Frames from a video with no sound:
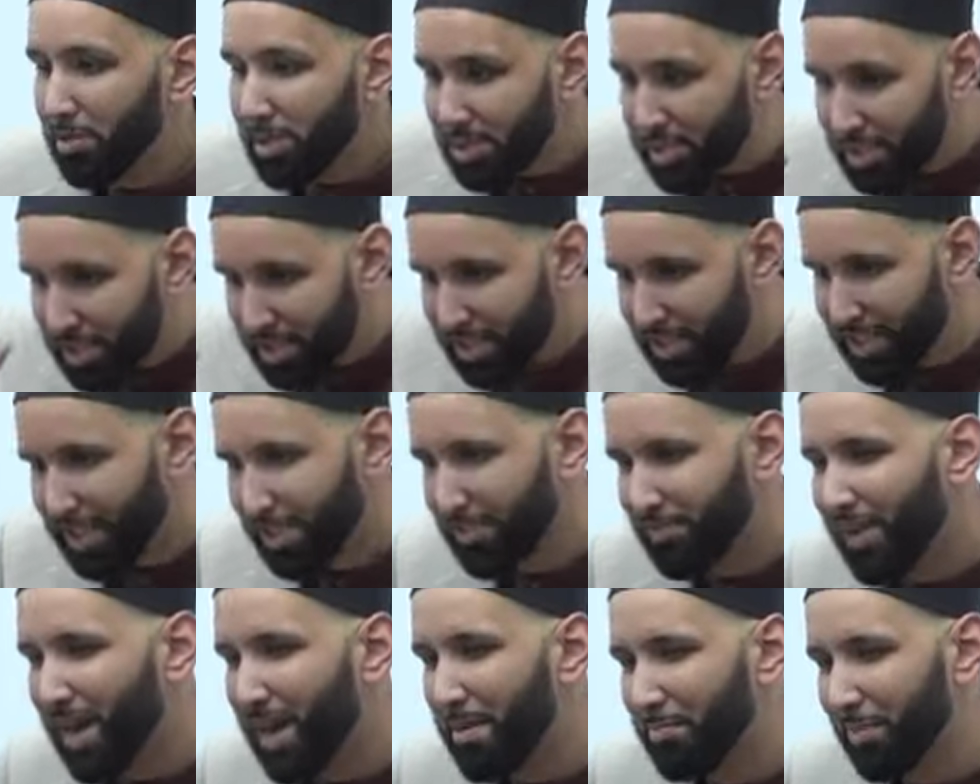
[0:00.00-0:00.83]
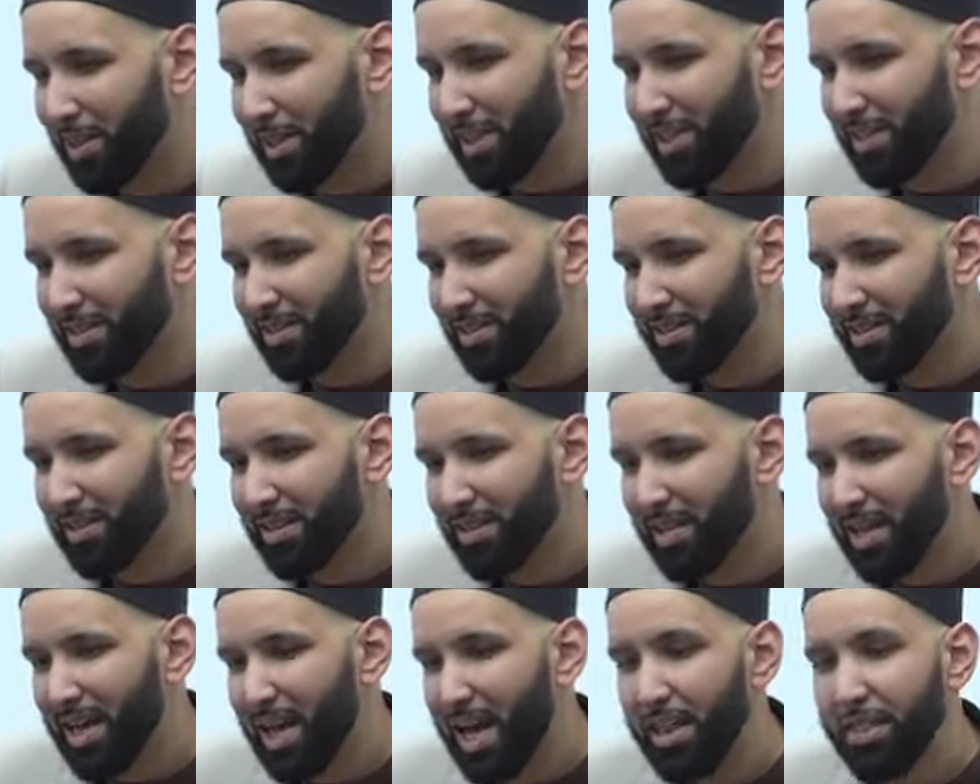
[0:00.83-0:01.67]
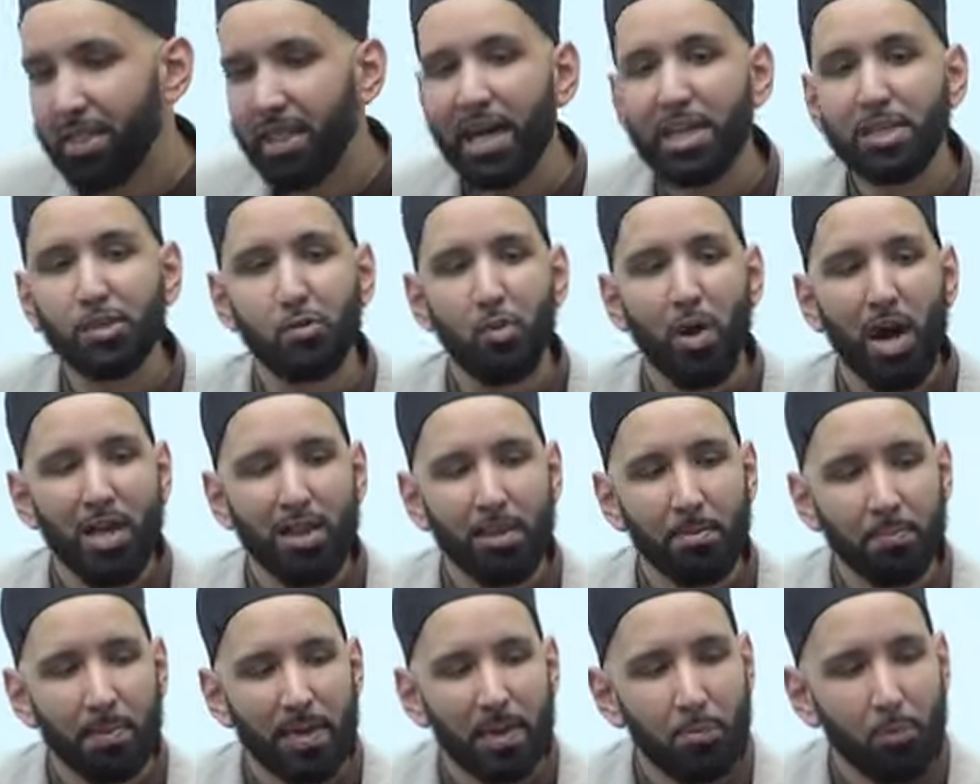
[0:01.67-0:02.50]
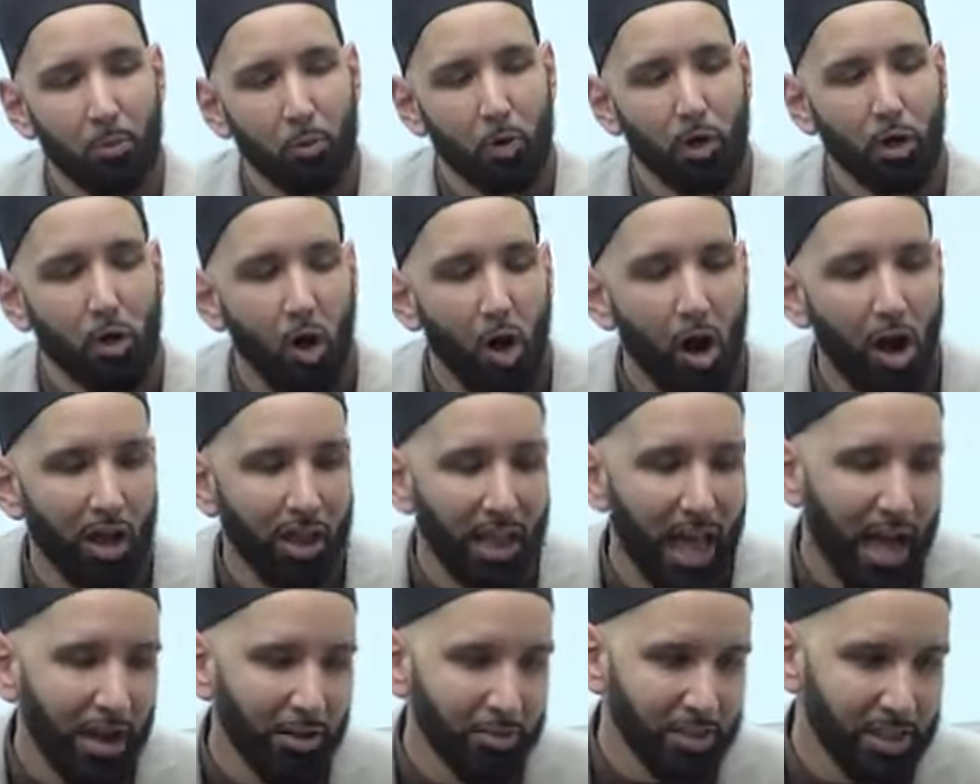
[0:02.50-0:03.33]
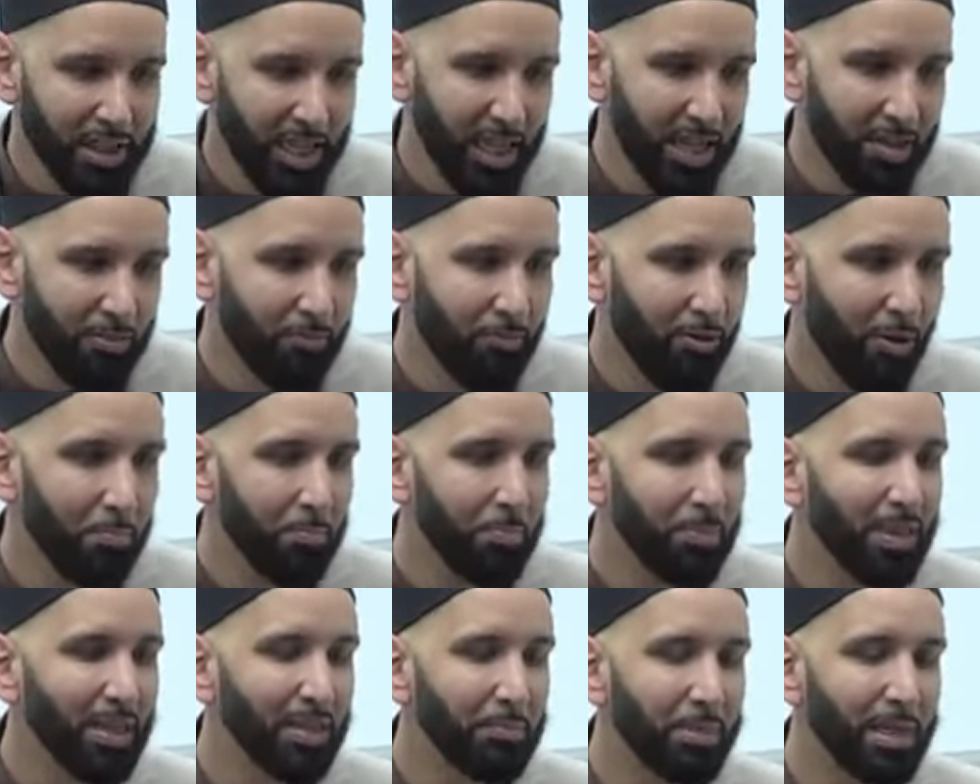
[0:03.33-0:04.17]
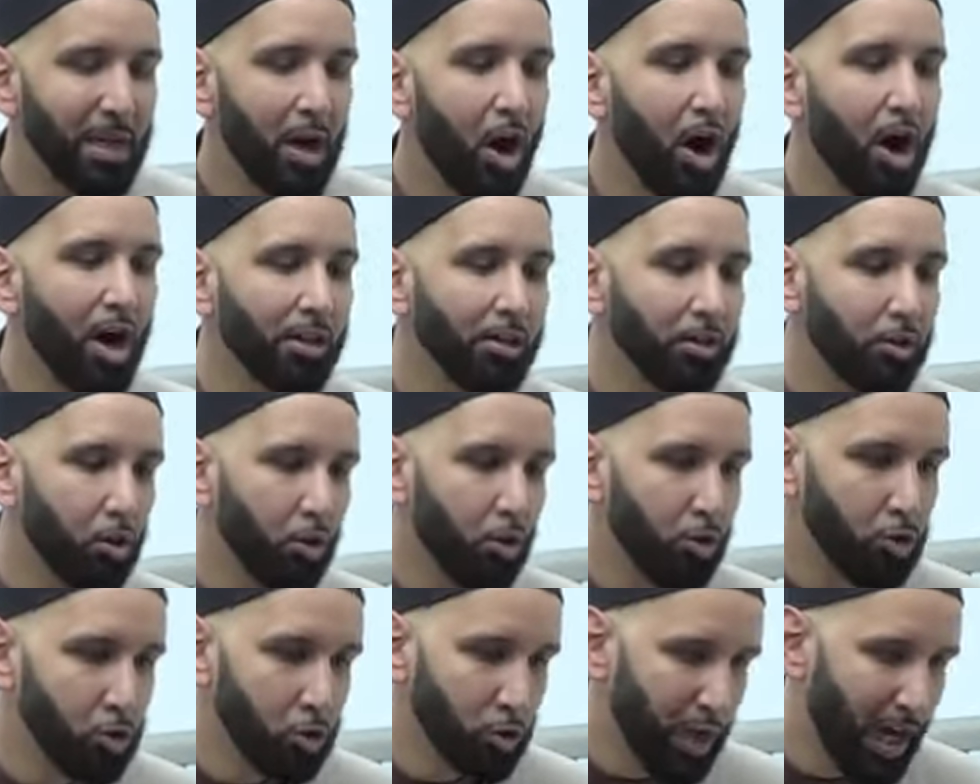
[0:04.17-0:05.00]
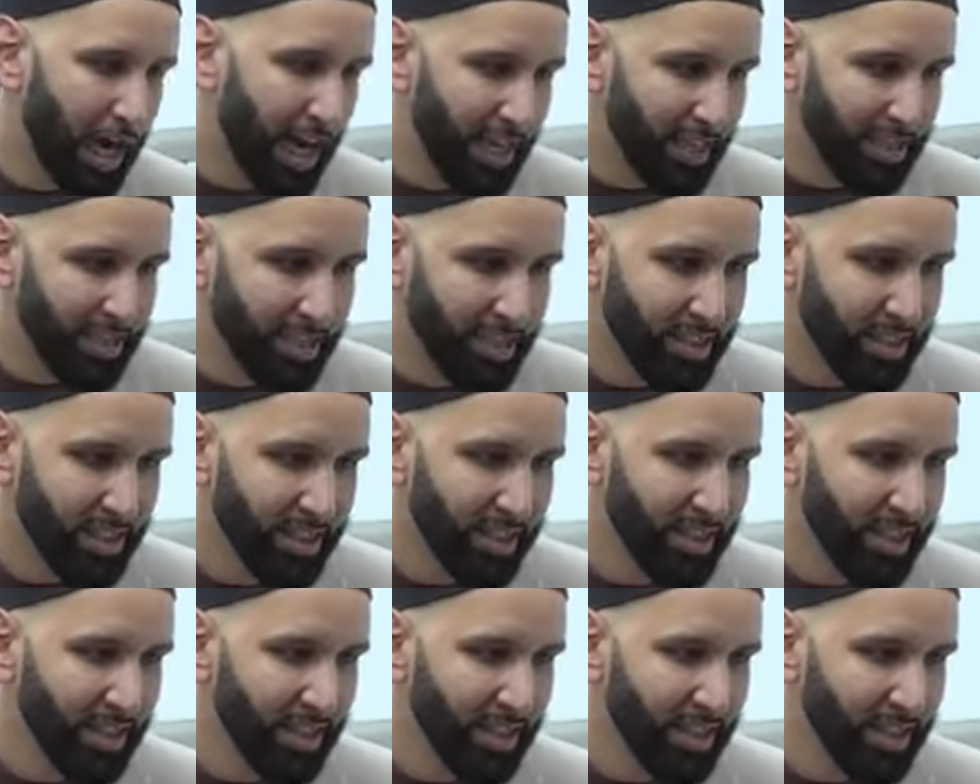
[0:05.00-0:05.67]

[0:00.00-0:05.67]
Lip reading: It was just his family. And that's why the people would call out to him from beyond the hujurat,